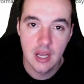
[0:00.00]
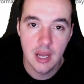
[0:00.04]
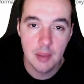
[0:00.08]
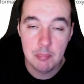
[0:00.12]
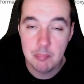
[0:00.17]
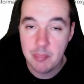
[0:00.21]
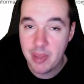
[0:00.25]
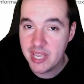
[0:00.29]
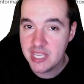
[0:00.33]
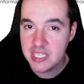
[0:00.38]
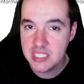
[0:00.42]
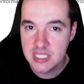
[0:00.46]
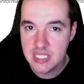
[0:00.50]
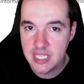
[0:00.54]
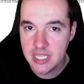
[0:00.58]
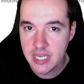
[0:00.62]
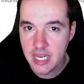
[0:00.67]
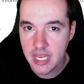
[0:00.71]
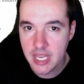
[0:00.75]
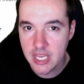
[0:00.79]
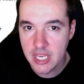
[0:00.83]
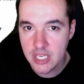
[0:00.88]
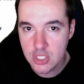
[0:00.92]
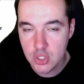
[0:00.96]
paste it
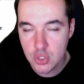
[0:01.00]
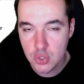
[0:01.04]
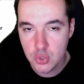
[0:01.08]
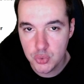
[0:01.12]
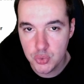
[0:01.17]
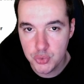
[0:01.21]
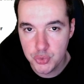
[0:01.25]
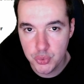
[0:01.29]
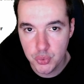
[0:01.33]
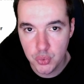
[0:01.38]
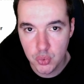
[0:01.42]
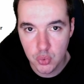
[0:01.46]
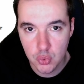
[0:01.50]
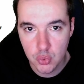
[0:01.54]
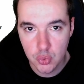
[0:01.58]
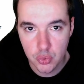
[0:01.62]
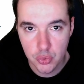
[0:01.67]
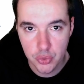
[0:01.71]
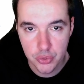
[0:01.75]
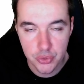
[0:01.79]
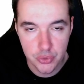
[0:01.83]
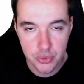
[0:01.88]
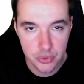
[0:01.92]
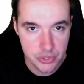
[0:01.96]
into
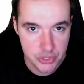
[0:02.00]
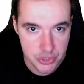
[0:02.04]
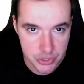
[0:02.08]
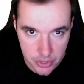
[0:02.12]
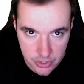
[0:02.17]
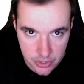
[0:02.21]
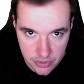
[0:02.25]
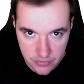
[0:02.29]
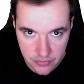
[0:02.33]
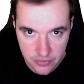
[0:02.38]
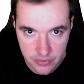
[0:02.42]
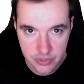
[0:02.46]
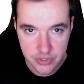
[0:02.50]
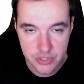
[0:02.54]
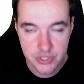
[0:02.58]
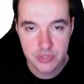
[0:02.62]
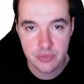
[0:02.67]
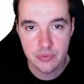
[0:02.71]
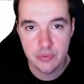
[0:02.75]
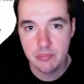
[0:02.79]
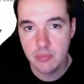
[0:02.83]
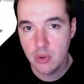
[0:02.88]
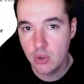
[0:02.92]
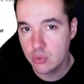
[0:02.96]
your servers
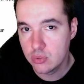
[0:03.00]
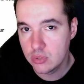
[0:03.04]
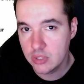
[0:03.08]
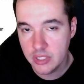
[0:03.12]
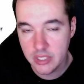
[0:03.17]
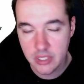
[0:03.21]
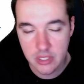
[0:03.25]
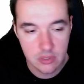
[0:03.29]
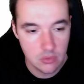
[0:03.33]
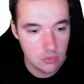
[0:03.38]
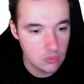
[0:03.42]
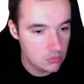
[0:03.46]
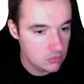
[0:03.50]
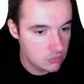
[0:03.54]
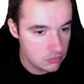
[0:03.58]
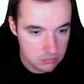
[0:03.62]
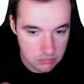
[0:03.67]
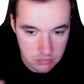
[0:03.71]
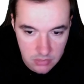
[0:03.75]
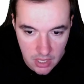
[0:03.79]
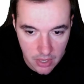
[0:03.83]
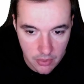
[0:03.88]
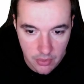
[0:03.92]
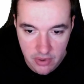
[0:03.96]
remotely or
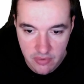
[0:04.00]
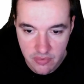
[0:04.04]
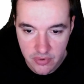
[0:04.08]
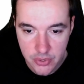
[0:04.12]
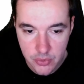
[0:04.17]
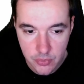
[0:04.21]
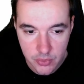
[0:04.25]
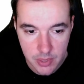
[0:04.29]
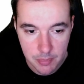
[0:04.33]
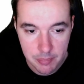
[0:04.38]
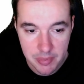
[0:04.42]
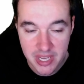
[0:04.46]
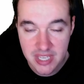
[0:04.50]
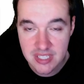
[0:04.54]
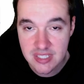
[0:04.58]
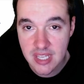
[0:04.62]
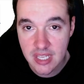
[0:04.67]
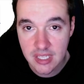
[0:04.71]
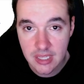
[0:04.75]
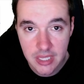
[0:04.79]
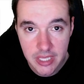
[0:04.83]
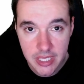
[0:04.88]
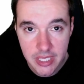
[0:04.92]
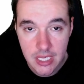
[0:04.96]
however you want to paste that
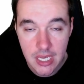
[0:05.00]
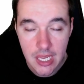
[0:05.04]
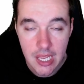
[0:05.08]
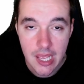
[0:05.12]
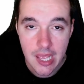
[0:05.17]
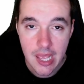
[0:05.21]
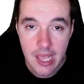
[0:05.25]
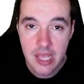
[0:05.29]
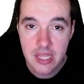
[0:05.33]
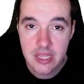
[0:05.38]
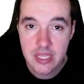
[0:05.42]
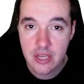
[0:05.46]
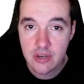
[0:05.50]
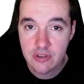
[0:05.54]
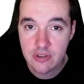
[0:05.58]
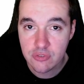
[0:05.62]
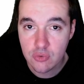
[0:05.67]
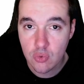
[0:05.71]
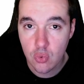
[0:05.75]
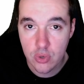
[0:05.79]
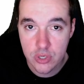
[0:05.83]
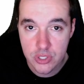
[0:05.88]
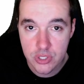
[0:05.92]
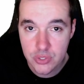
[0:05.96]
link, and then of
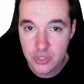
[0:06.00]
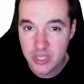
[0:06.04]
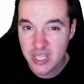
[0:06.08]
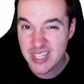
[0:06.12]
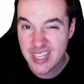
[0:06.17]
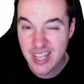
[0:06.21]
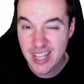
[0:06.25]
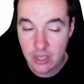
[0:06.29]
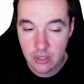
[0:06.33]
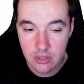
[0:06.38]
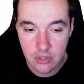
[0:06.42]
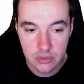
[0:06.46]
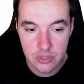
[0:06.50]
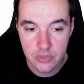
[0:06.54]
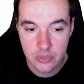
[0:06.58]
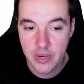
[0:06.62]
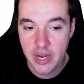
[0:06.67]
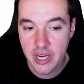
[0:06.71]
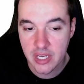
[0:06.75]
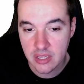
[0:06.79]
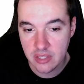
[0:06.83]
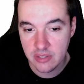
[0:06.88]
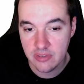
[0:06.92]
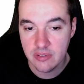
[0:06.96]
course you can download
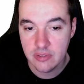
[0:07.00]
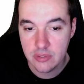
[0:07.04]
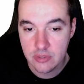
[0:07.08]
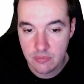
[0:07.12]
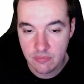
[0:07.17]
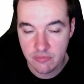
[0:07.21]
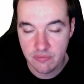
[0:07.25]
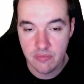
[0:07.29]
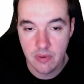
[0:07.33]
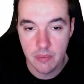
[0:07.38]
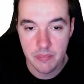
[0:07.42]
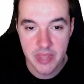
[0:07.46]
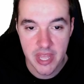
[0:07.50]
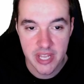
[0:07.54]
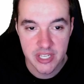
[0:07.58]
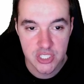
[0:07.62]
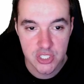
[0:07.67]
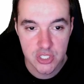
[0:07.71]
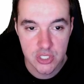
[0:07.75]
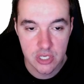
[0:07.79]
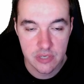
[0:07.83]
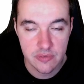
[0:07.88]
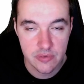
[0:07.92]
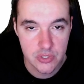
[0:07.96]
directly from that
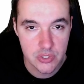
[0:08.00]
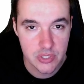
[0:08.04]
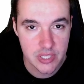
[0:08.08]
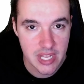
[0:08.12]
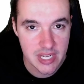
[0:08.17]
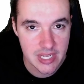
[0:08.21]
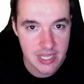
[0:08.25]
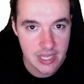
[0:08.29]
server. So that